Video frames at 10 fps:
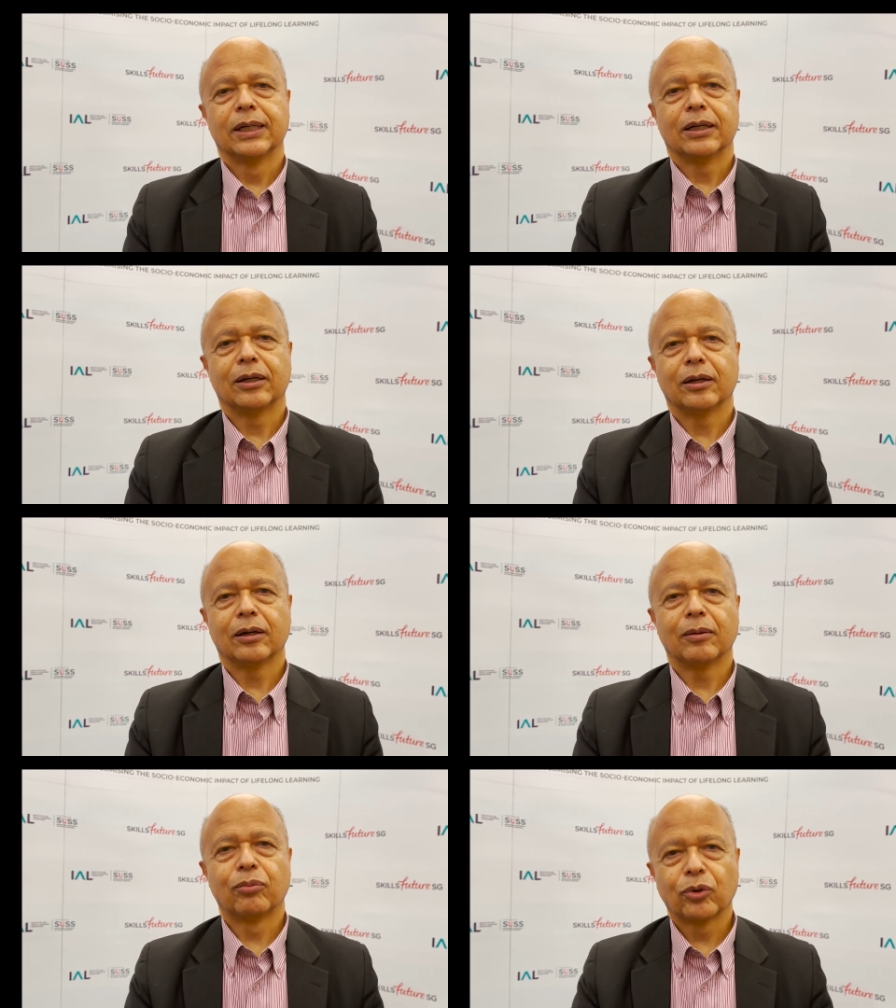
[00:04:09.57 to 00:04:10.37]

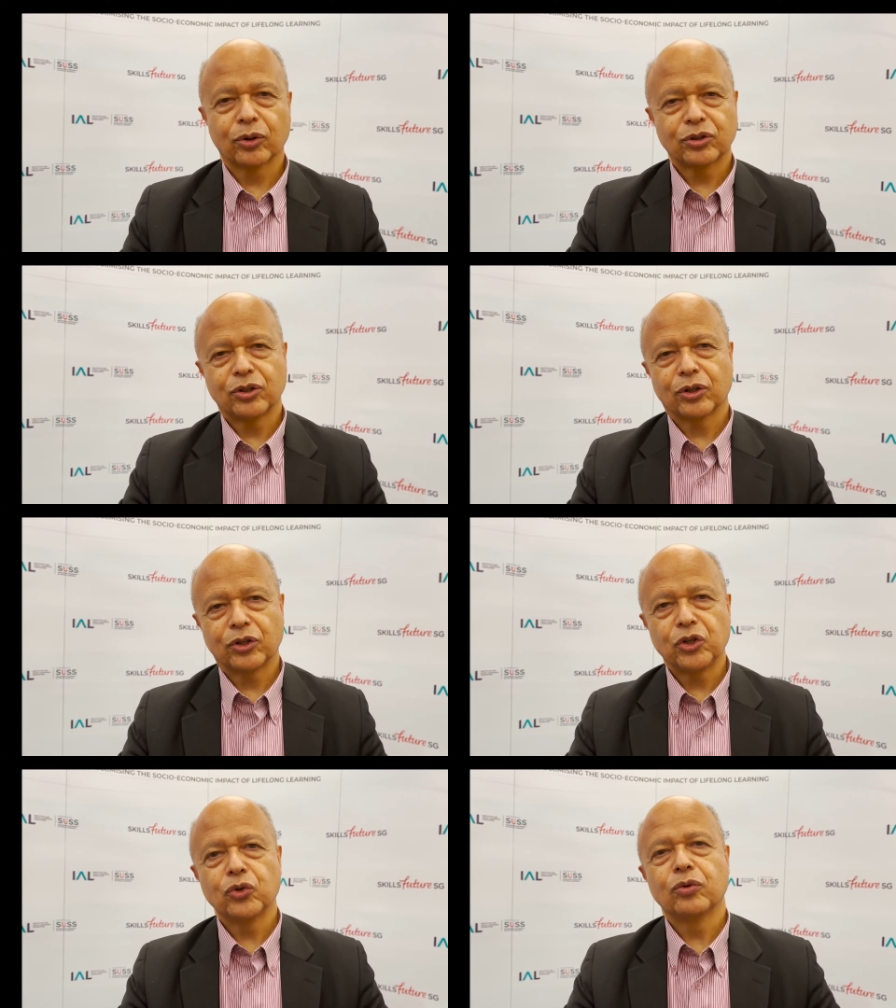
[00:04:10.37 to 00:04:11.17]
brought
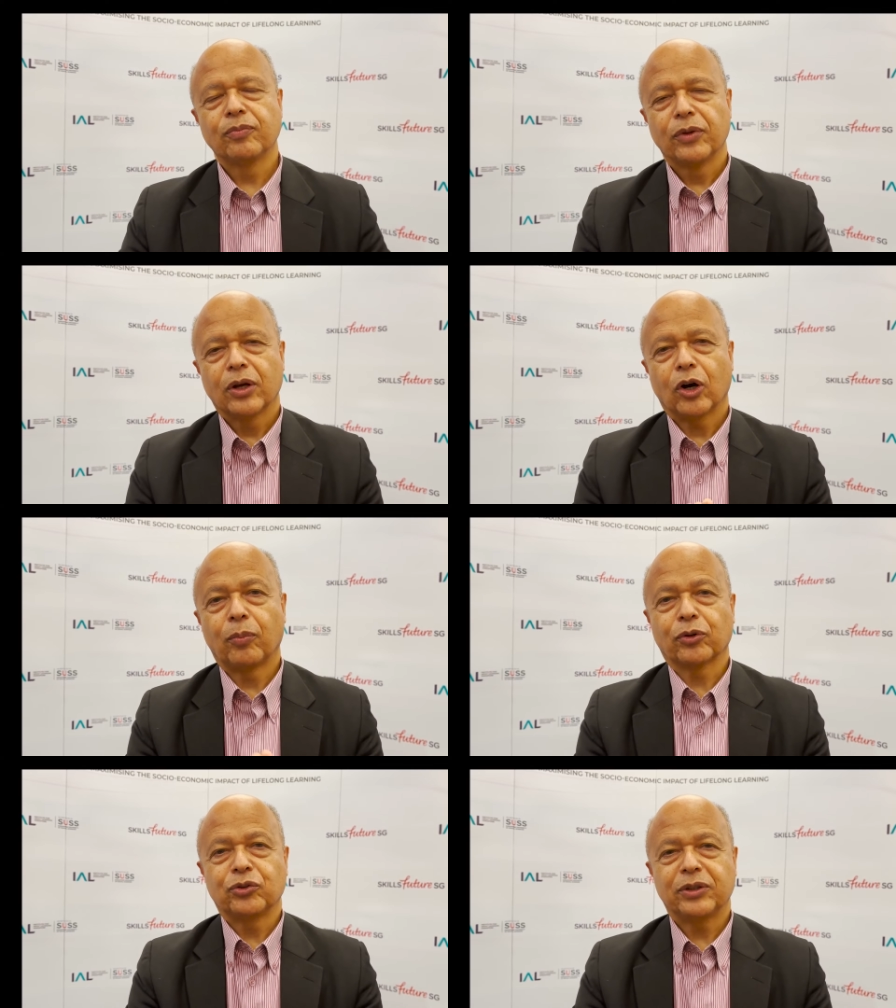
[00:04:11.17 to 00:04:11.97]
new
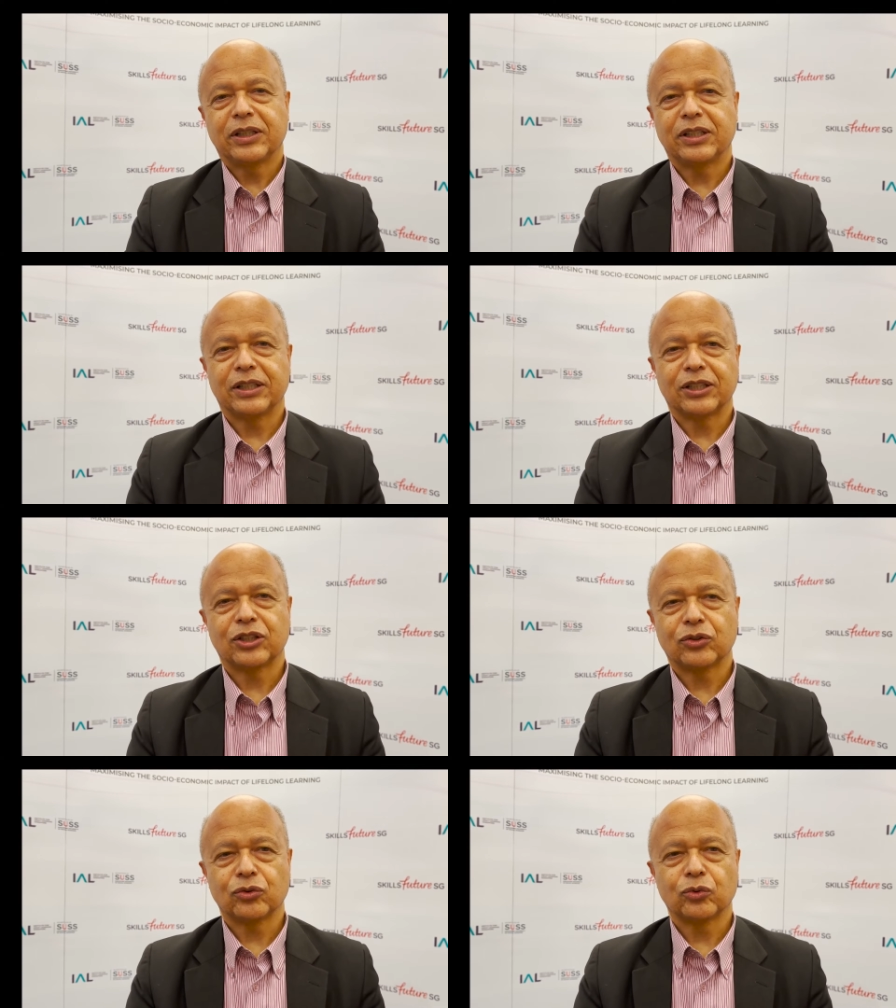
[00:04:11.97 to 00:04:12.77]
opportunities
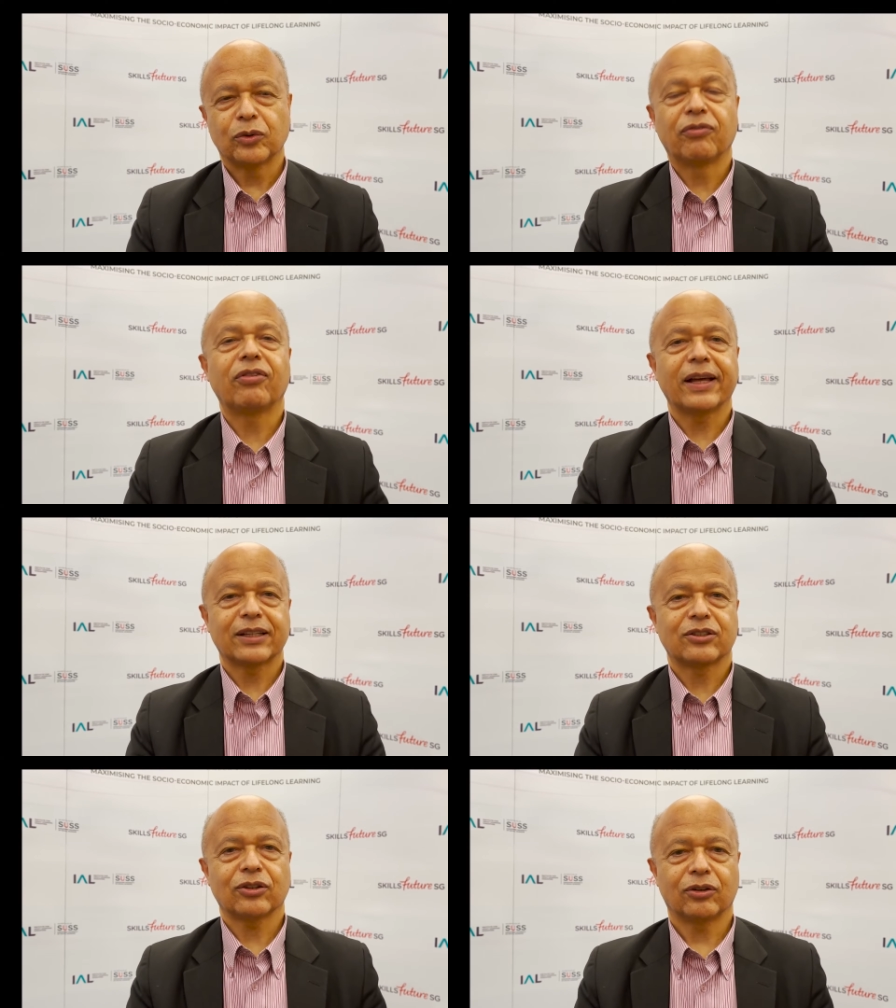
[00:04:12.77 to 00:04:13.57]
to
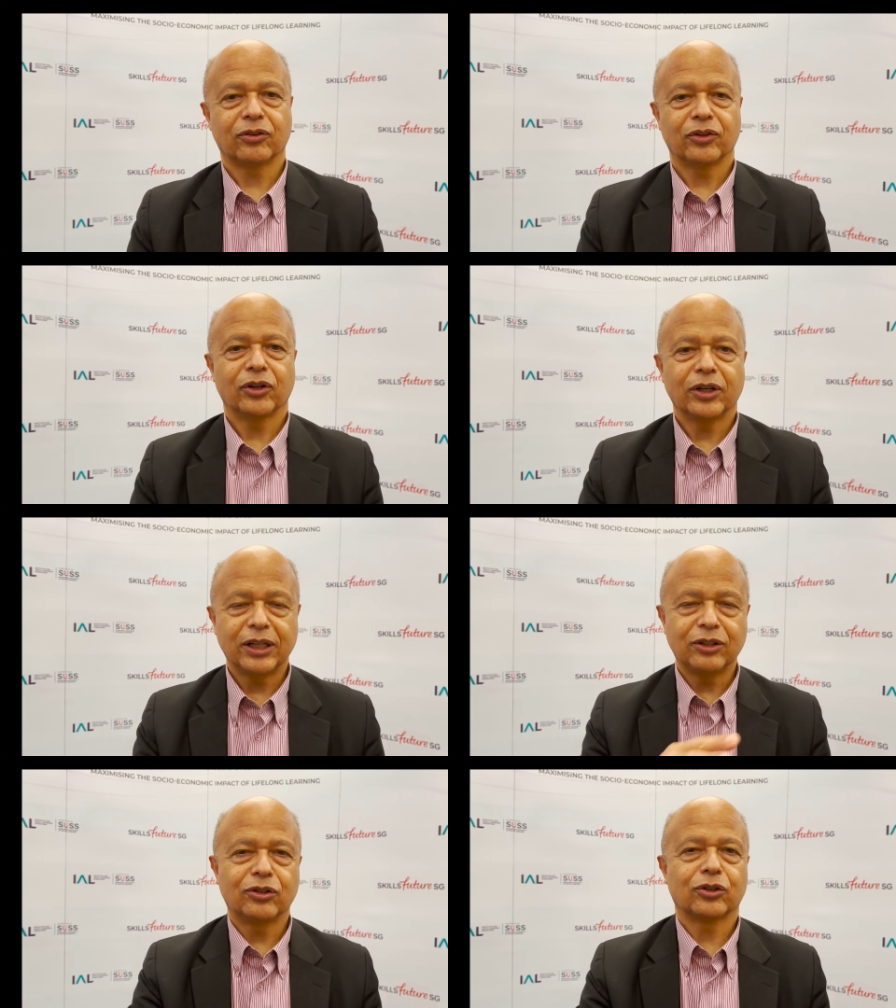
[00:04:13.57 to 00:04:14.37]
reflect on the
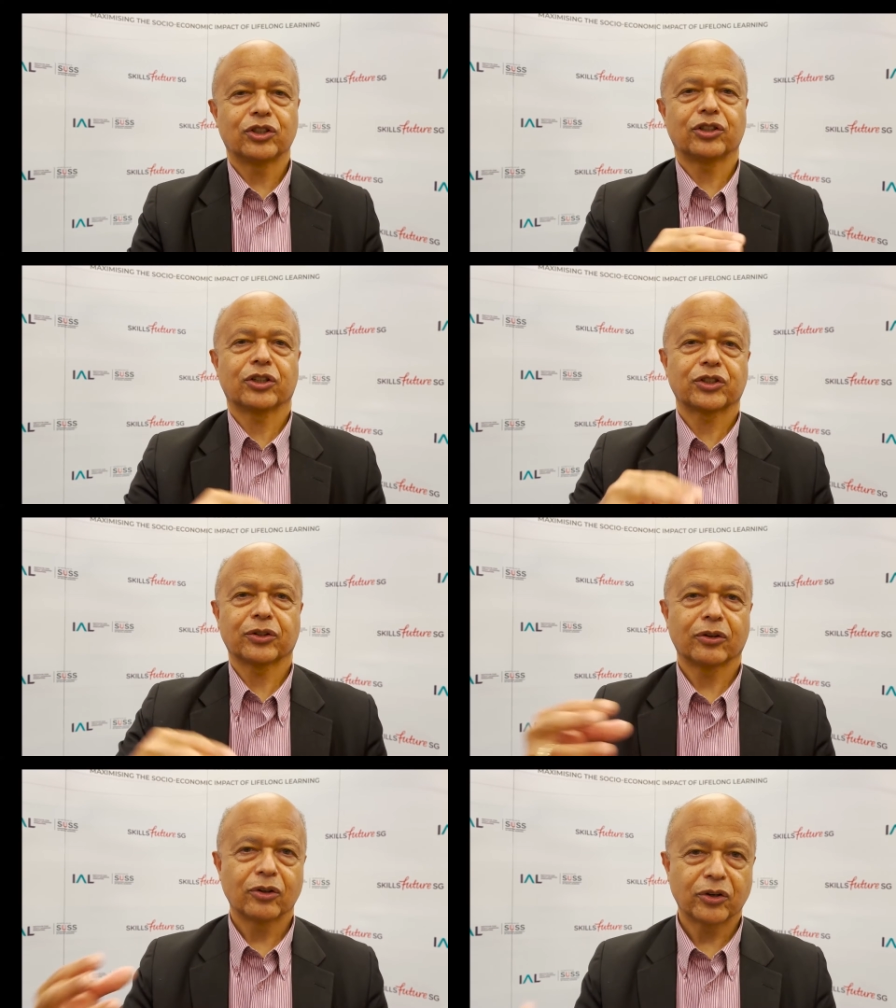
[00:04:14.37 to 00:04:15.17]

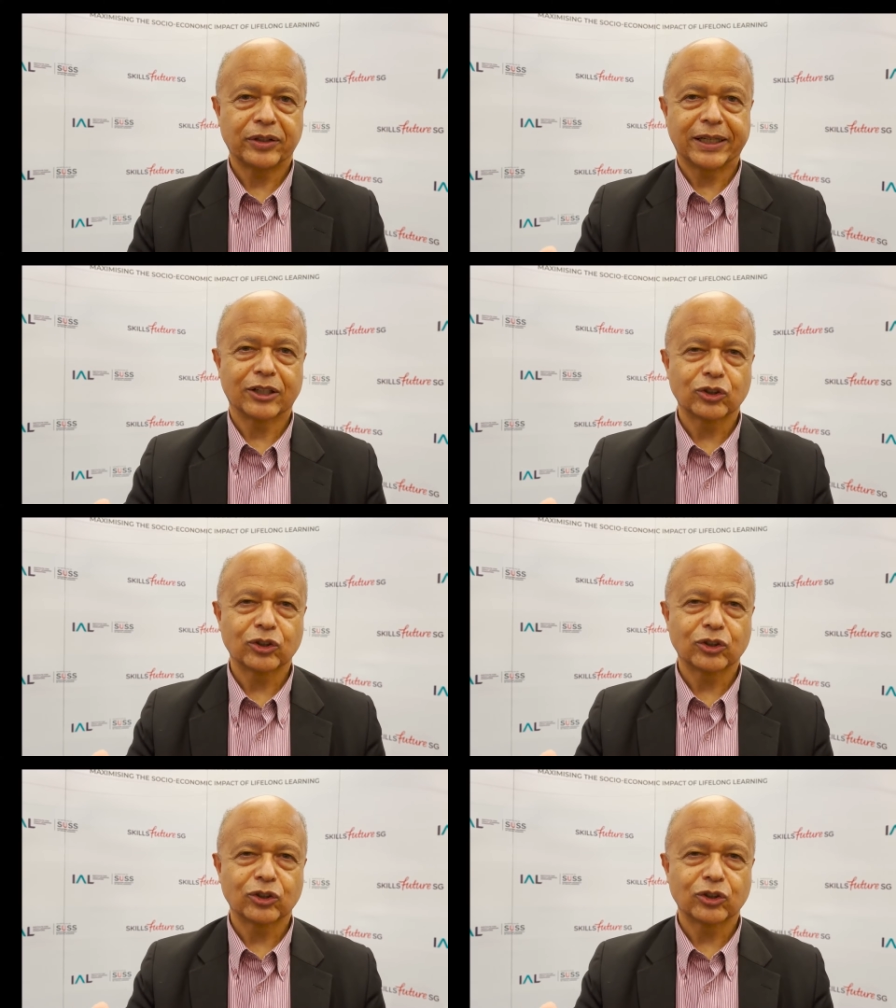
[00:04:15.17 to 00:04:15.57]
intergenerational learning.